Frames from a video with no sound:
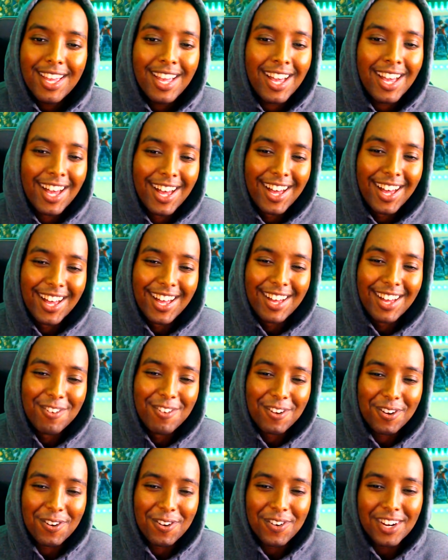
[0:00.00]
uh,
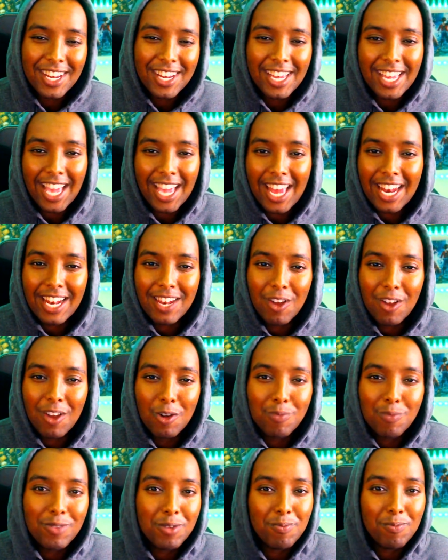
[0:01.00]
recording and
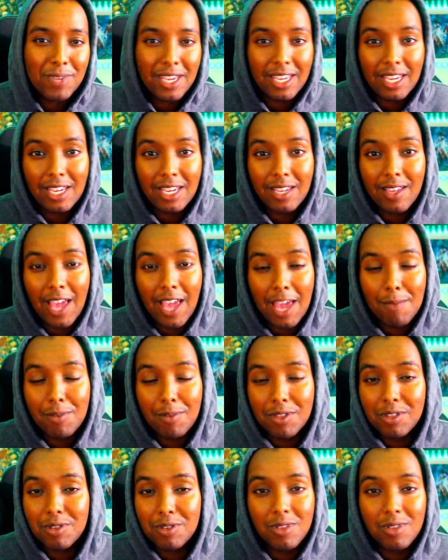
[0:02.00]
hope to be able
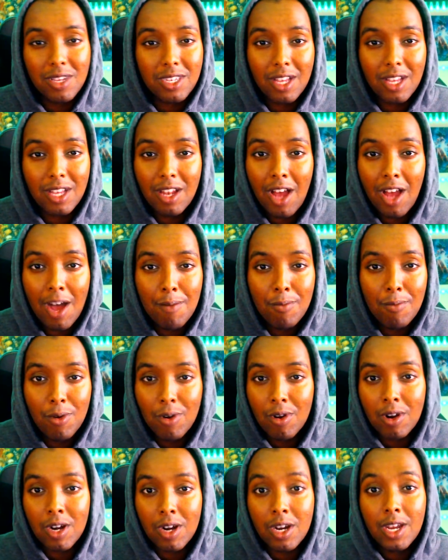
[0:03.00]
to do this a lot
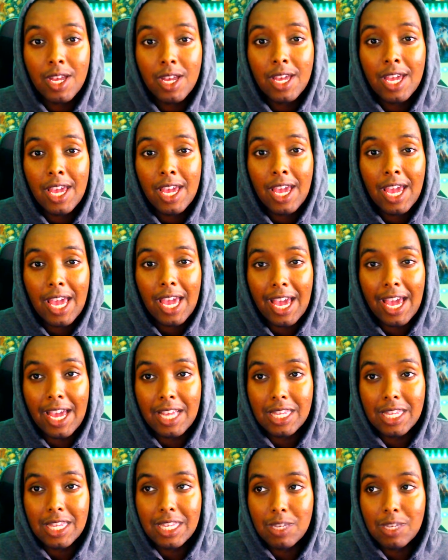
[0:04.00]
more
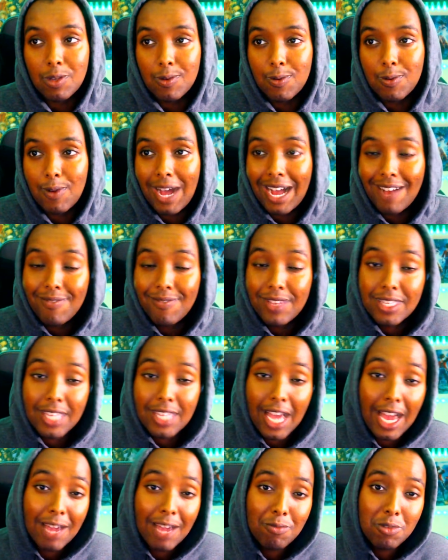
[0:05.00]
and to have the
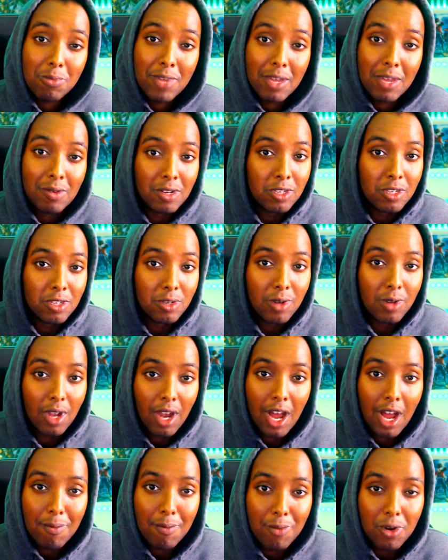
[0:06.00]
time to be able to do a
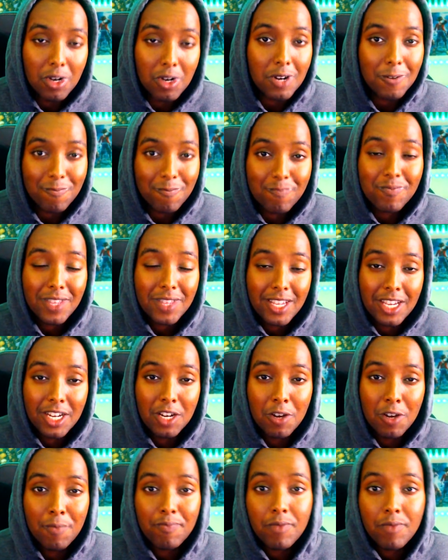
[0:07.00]
lot more, you
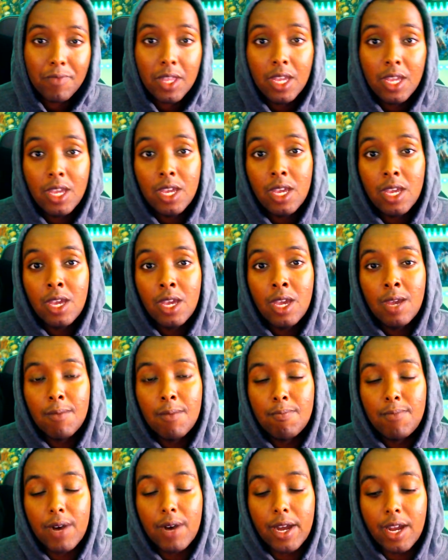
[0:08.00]
know? But